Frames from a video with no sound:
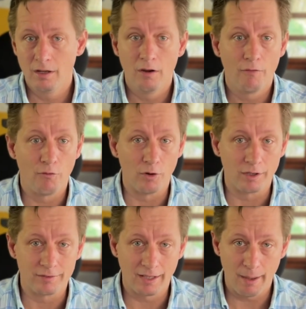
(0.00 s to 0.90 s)
For
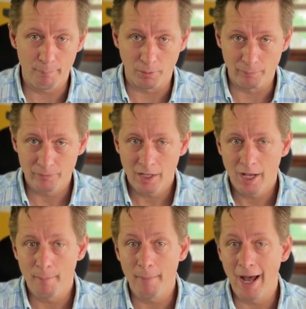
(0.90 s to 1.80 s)
example,
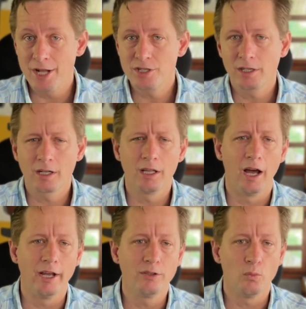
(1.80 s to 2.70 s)
imagine a
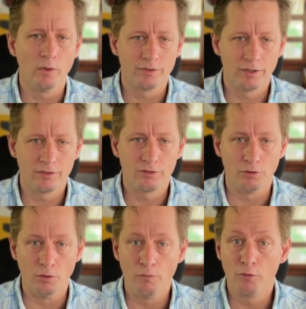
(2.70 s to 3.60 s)
client wants to
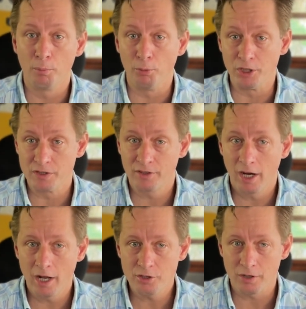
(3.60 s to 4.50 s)
sue for breach of
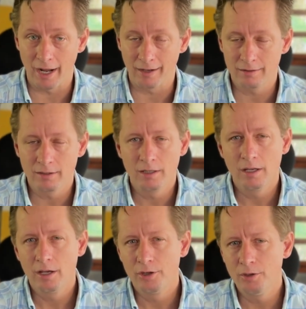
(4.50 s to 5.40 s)
contract.
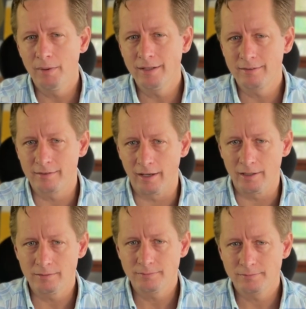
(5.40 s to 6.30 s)
You might
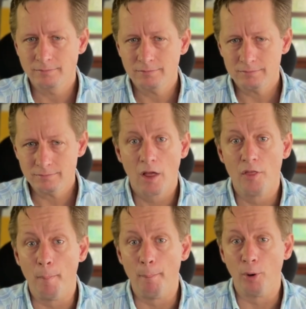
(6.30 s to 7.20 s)
say,
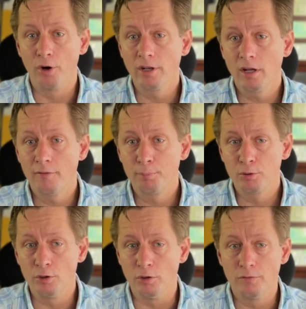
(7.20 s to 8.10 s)
the burden of
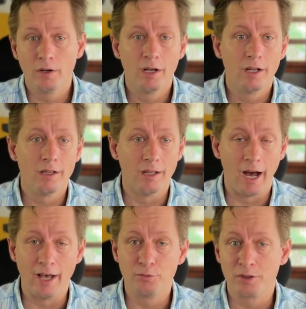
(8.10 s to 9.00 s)
proof
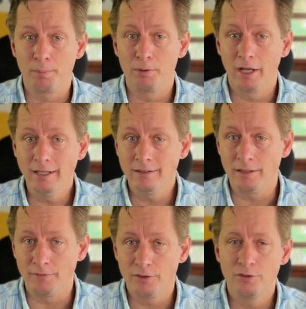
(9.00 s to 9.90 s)
lies with the plaintiff
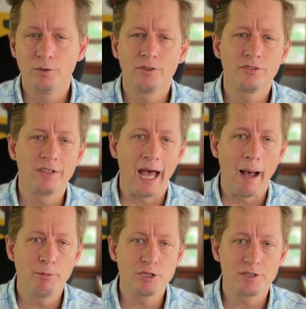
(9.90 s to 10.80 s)
to
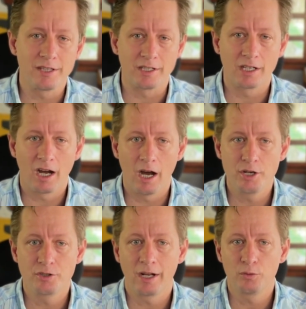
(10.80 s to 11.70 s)
establish that the
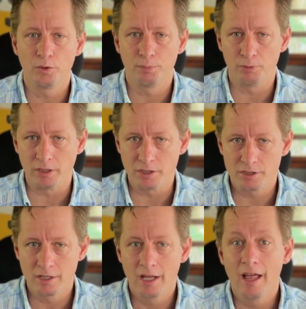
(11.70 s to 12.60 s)
contract was
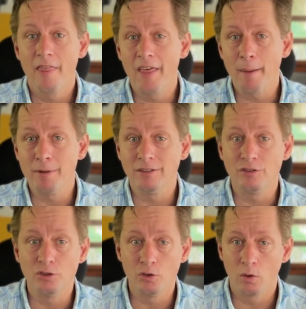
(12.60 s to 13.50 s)
breached. That means
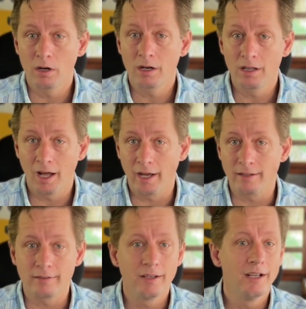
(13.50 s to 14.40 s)
your
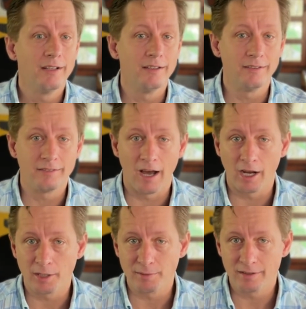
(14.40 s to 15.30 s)
client needs
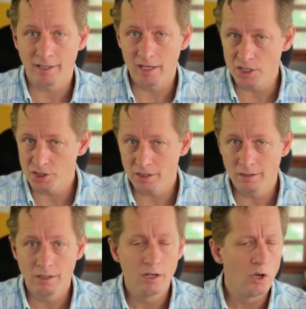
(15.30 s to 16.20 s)

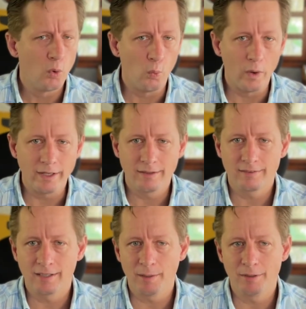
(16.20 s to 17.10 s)
documentation, witness
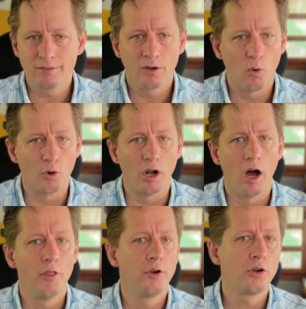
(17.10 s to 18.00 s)
statements, or
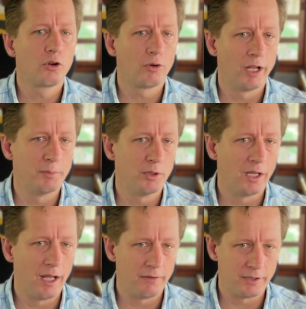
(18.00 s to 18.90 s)
other credible
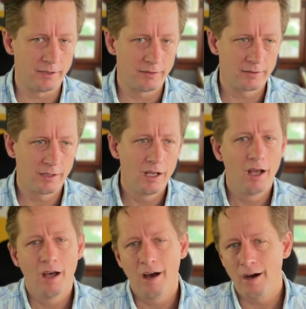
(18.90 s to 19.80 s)
evidence.
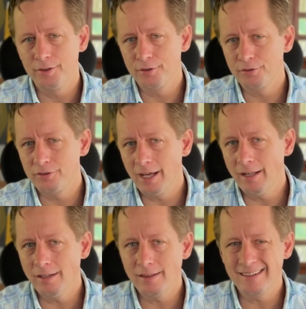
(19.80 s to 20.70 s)

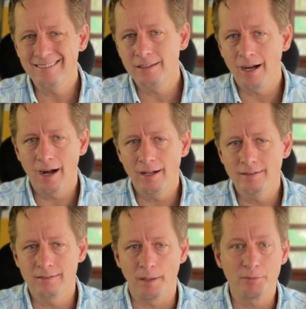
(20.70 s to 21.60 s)
Understanding this
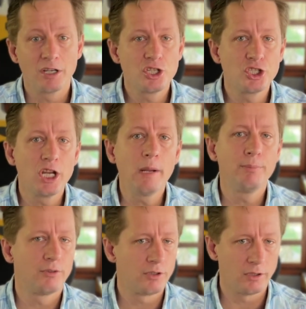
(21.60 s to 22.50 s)
concept
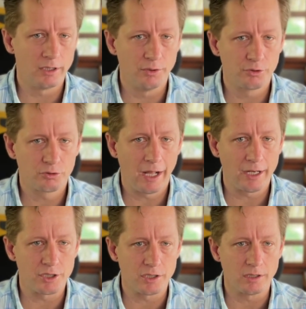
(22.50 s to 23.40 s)
shapes your legal
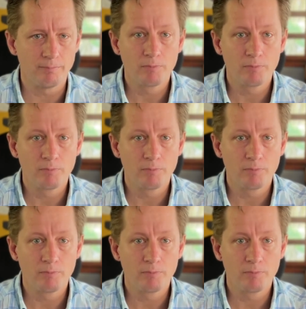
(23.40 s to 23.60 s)
strategy.